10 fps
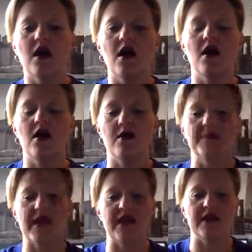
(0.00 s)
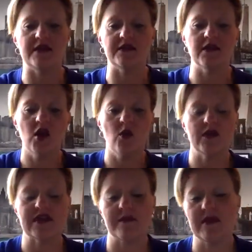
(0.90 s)
and
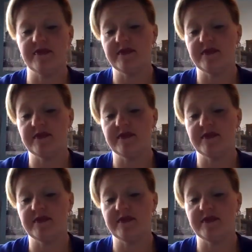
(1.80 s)
what that might be